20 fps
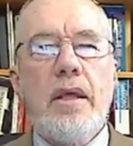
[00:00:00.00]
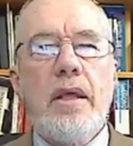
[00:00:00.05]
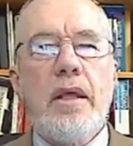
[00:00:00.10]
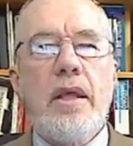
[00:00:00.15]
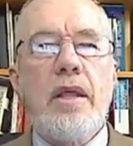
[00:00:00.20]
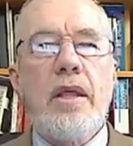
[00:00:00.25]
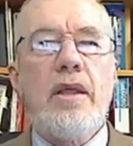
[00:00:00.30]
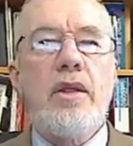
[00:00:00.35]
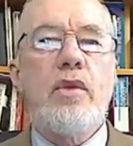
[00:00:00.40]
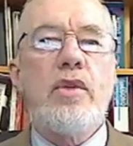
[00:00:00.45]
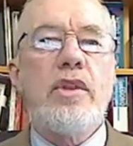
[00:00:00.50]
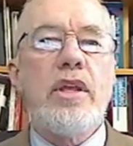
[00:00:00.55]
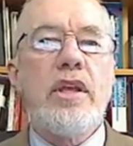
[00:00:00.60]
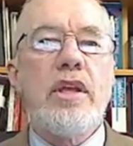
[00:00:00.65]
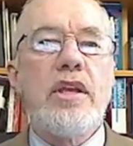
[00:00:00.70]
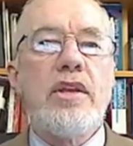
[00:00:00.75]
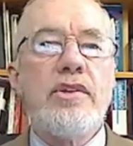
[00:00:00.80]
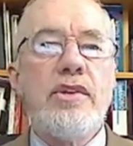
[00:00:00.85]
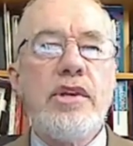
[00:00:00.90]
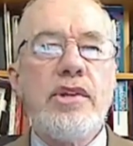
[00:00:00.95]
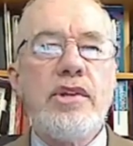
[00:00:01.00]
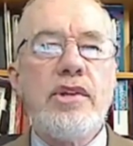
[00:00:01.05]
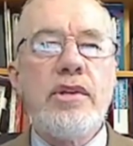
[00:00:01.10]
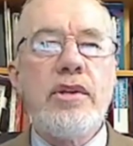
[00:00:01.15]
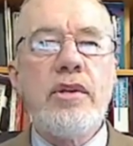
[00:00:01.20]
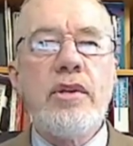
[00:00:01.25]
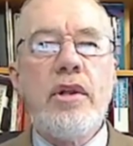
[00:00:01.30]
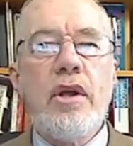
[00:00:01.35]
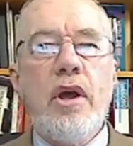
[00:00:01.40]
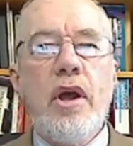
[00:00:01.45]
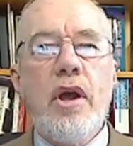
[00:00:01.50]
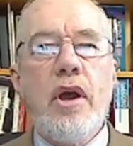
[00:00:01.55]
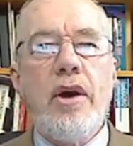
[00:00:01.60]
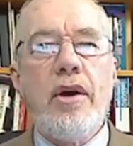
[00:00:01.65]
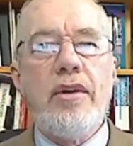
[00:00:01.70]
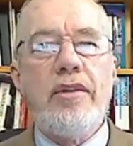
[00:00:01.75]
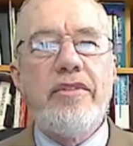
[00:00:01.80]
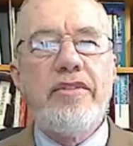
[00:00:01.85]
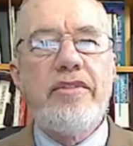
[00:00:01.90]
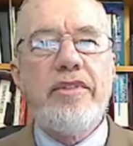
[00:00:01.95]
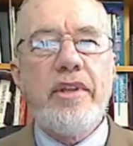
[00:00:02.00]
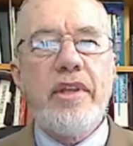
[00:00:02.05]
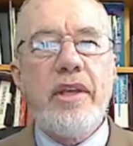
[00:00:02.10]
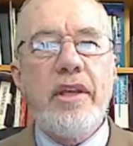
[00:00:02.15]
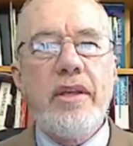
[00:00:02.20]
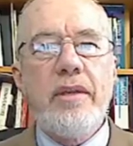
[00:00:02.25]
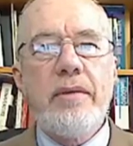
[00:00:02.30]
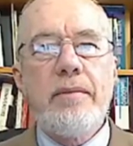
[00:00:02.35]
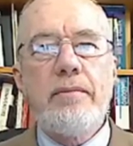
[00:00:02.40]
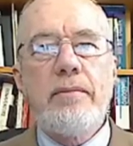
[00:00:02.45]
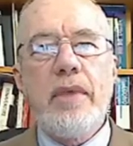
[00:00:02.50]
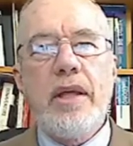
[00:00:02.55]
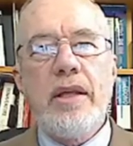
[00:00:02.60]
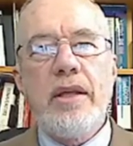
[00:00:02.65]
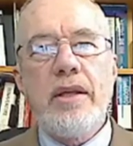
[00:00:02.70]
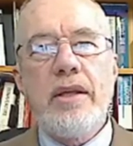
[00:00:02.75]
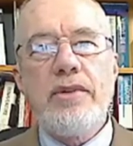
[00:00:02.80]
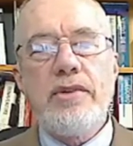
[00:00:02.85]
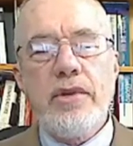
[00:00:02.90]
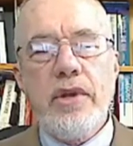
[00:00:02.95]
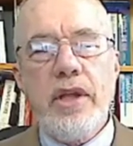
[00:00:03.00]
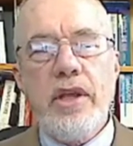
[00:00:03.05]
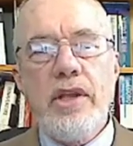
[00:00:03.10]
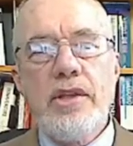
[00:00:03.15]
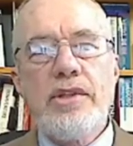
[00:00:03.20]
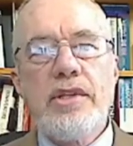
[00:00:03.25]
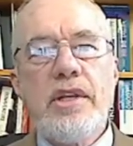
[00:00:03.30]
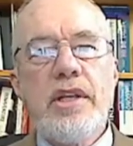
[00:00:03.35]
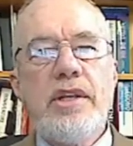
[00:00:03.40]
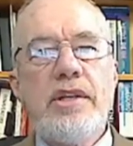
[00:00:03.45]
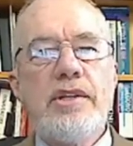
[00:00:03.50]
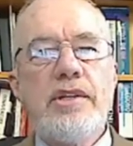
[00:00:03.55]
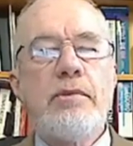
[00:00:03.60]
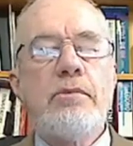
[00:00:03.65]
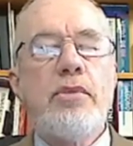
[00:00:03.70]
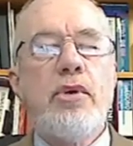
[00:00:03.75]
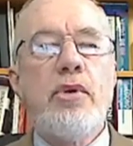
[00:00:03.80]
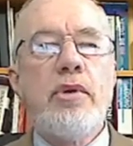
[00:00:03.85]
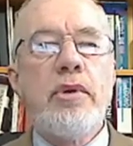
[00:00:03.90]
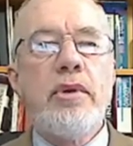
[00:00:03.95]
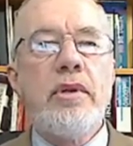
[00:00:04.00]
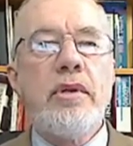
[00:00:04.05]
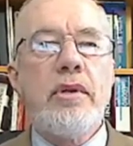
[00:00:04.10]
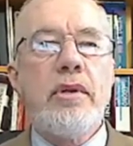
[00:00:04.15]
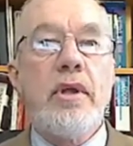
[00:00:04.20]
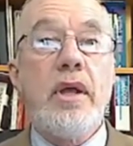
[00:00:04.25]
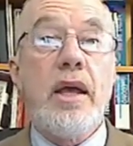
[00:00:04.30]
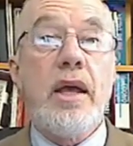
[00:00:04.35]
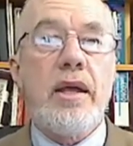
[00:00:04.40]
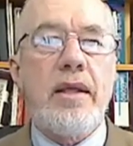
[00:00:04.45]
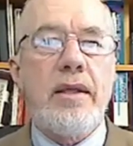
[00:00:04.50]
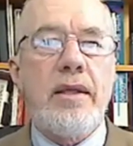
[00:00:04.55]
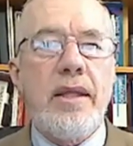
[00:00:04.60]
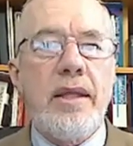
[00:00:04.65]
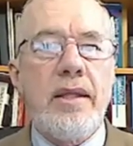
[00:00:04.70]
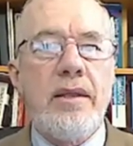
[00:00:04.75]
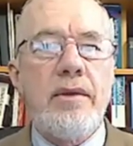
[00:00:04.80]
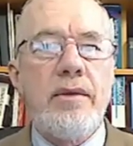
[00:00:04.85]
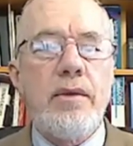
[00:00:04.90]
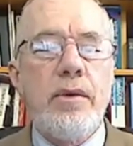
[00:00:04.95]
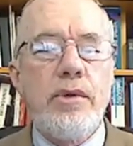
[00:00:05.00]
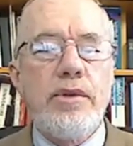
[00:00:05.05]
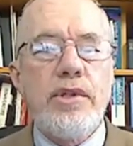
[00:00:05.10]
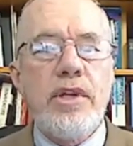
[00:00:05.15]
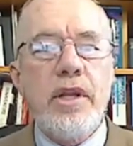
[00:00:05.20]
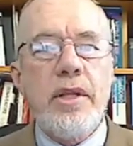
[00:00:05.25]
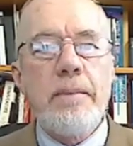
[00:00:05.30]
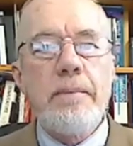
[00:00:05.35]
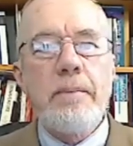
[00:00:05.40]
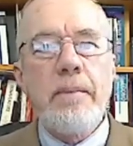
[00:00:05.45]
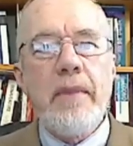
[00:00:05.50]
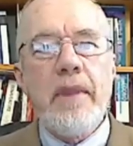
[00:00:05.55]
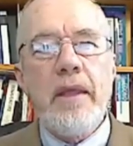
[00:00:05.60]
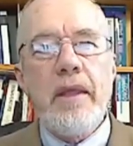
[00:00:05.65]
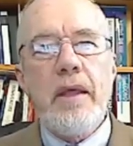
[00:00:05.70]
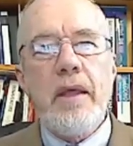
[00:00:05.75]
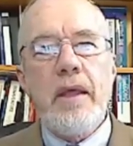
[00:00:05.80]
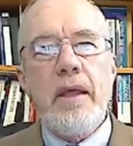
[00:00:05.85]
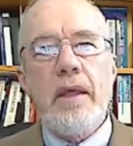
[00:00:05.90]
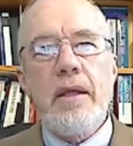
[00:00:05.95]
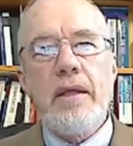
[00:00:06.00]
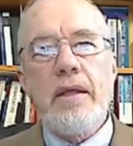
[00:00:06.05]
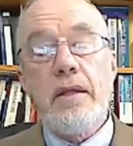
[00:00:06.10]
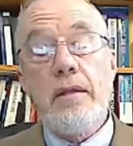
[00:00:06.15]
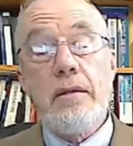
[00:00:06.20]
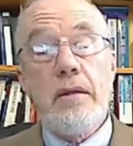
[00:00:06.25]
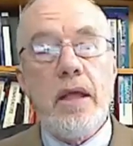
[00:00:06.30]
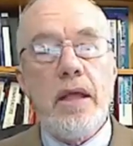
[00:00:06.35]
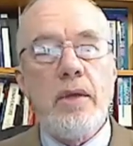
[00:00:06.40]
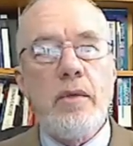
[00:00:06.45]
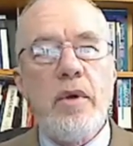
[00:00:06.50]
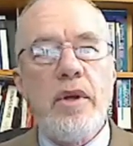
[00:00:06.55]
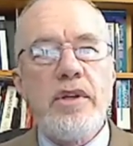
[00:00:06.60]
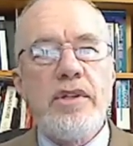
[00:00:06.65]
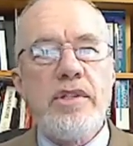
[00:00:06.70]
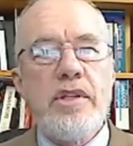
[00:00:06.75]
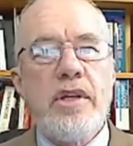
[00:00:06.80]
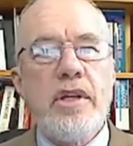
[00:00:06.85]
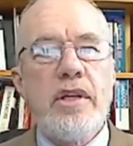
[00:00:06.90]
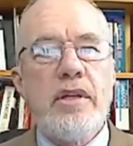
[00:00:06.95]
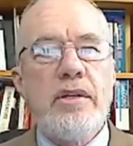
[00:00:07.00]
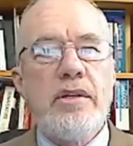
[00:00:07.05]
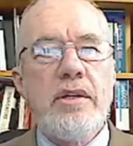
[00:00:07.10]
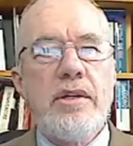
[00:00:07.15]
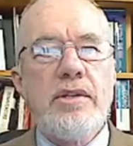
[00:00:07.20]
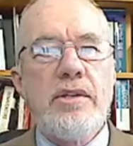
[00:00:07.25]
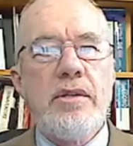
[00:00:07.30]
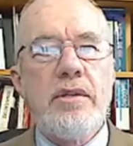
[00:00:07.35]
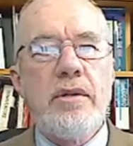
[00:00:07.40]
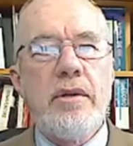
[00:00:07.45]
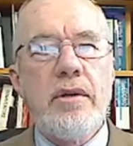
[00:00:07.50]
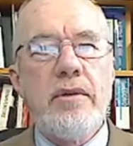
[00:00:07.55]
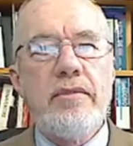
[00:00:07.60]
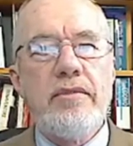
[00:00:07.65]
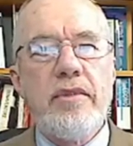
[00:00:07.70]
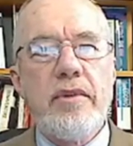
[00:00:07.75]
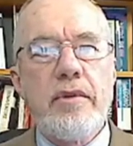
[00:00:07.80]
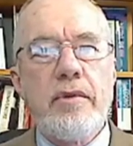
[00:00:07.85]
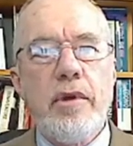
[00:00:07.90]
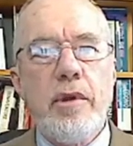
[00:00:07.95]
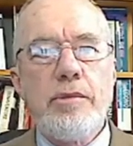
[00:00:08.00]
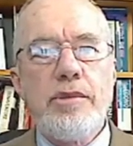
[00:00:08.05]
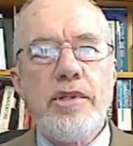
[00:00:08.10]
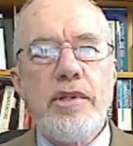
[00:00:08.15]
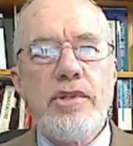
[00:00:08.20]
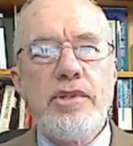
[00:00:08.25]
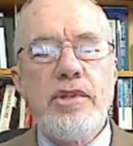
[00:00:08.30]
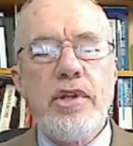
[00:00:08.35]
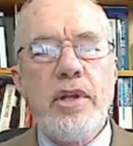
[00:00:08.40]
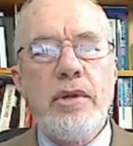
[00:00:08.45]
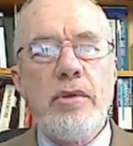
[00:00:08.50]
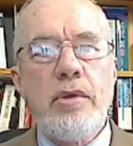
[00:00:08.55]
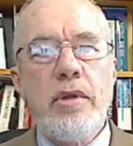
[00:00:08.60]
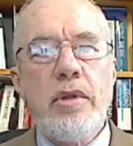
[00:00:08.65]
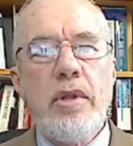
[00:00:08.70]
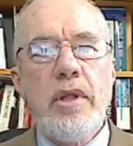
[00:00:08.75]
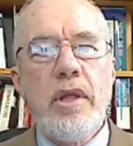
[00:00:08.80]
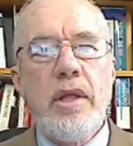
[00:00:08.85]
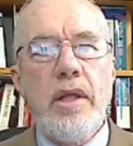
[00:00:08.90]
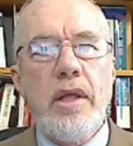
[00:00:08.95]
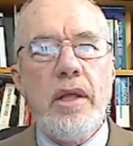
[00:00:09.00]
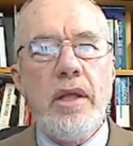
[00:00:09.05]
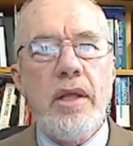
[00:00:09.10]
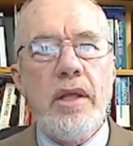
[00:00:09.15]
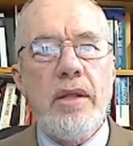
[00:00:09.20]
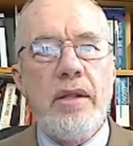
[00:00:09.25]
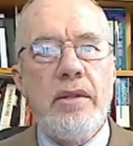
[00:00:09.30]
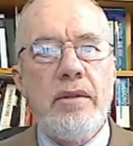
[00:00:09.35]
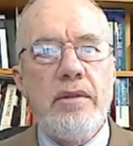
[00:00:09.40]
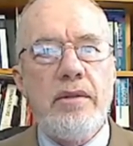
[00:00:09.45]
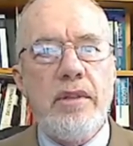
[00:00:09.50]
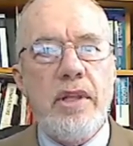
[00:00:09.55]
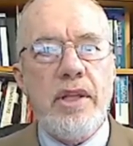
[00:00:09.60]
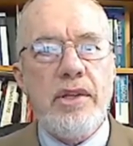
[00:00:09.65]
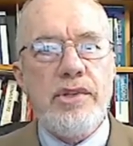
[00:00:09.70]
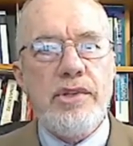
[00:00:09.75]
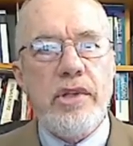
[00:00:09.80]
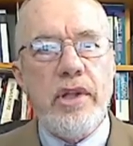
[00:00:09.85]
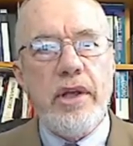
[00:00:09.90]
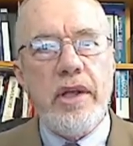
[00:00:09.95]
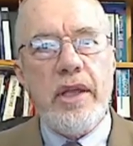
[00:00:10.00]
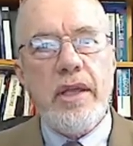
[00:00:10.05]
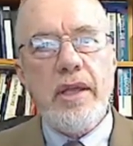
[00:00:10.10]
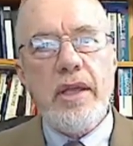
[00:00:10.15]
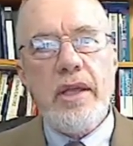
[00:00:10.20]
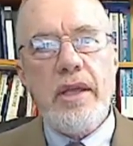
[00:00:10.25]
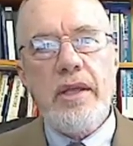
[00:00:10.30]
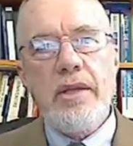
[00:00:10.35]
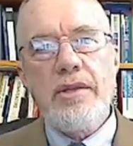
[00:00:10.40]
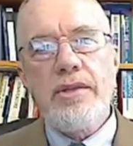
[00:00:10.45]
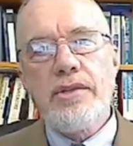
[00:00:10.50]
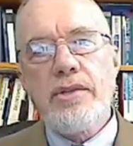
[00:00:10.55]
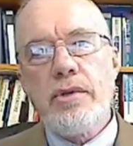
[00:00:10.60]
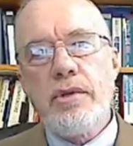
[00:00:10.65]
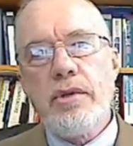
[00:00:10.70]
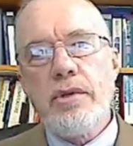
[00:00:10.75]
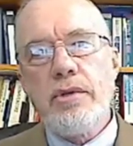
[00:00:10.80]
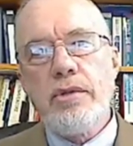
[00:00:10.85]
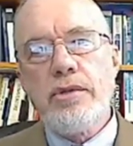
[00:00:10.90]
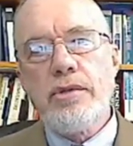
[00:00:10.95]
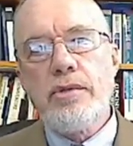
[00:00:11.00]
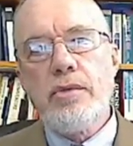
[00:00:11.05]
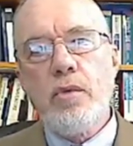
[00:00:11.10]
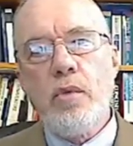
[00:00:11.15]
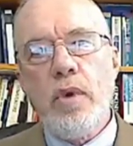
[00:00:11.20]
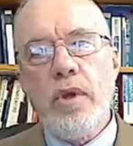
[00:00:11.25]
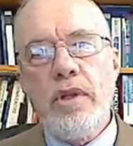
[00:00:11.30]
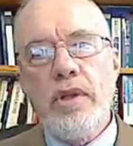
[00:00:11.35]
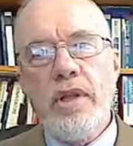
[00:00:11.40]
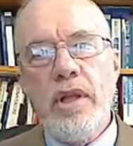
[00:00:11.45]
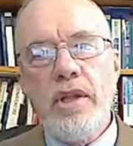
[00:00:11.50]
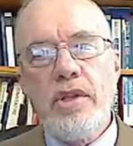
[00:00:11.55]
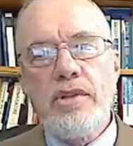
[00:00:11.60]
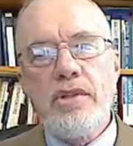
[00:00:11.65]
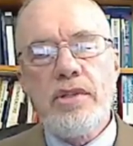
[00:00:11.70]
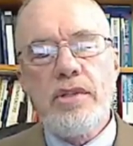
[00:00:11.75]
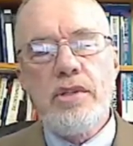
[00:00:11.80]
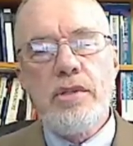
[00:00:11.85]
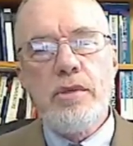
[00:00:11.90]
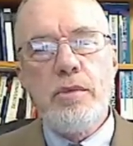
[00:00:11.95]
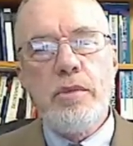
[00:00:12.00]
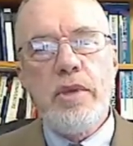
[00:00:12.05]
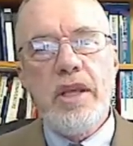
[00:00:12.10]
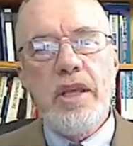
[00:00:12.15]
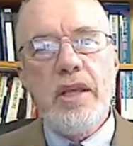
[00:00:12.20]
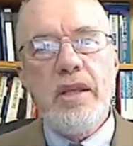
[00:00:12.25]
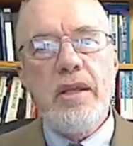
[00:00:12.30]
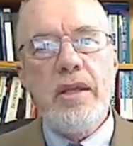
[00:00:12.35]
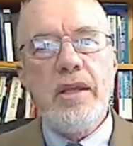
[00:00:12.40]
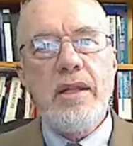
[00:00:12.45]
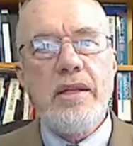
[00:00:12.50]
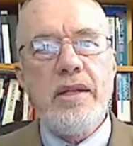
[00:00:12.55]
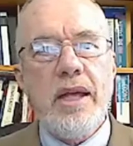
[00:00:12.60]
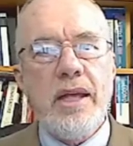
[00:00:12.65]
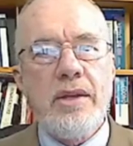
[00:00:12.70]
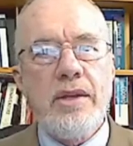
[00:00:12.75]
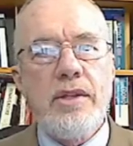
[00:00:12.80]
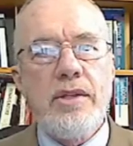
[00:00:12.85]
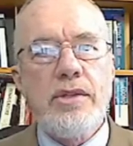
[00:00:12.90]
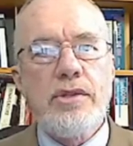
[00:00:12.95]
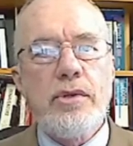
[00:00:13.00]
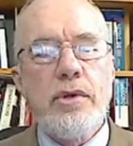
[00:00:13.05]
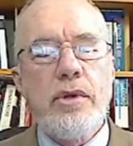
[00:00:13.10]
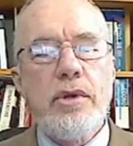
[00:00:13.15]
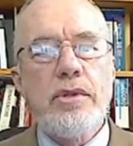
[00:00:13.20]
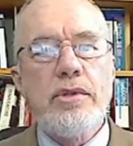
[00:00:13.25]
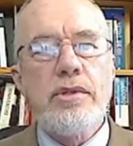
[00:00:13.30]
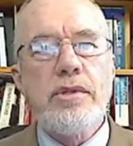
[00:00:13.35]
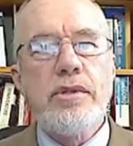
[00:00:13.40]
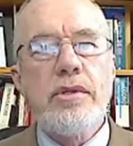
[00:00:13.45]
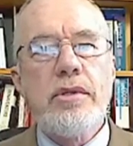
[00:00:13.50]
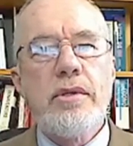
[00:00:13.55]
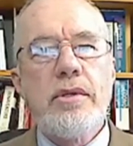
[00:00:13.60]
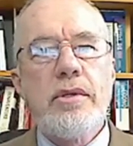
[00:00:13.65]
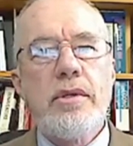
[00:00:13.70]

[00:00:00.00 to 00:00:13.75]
The condition of the trees is important in orcharding. Likewise, the condition of the crops in general, and things like soils, what needs to be done to the soils,